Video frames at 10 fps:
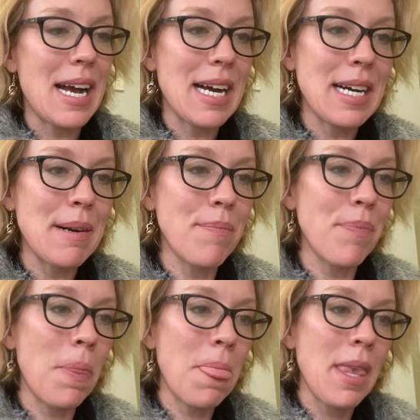
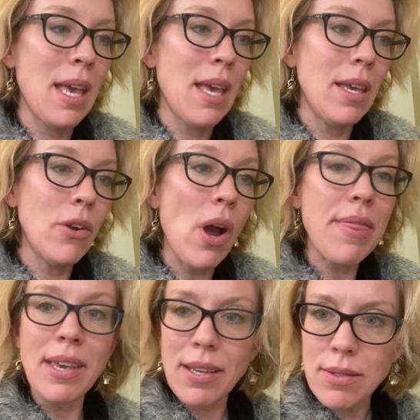I
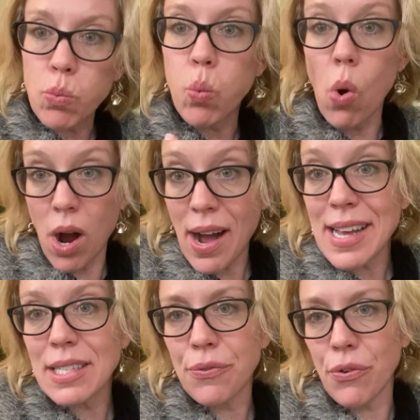think it's
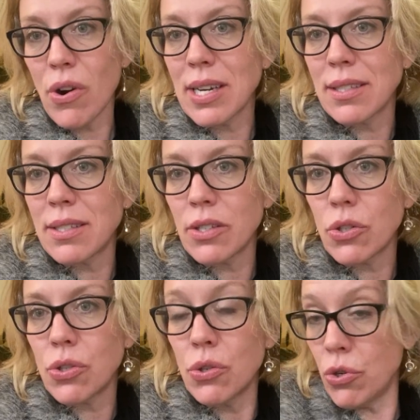wise for us
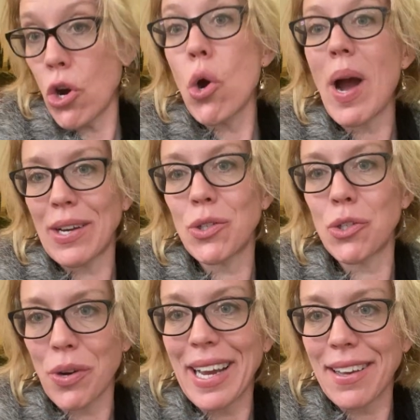to know our
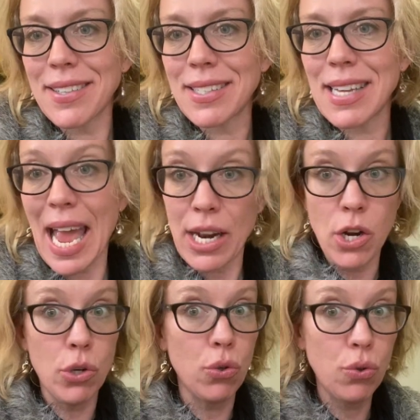strengths
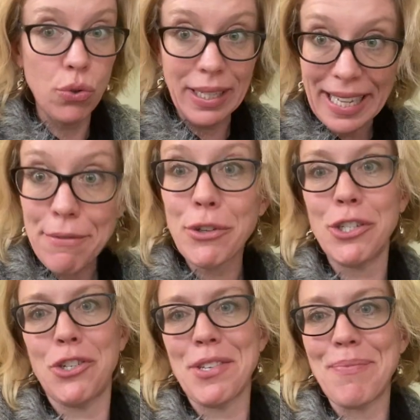and
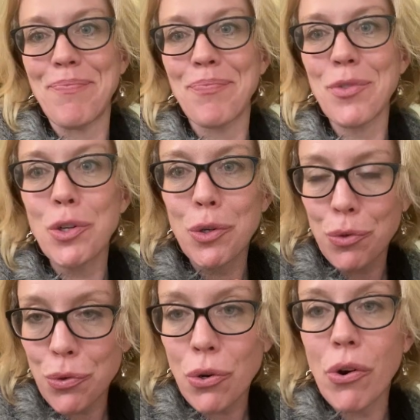leverage them,
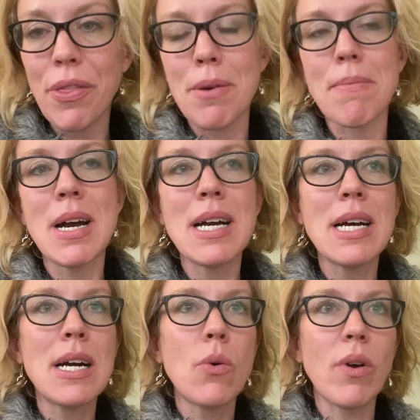draw on them.
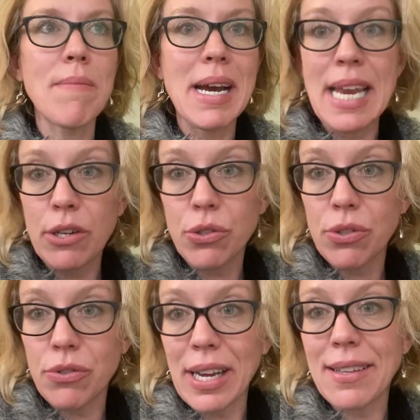One of my natural
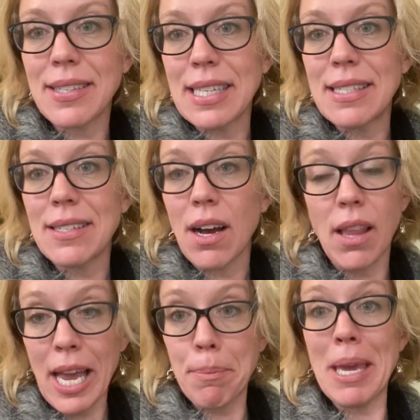strengths is I
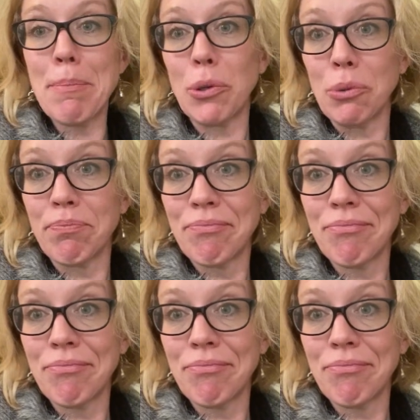like people.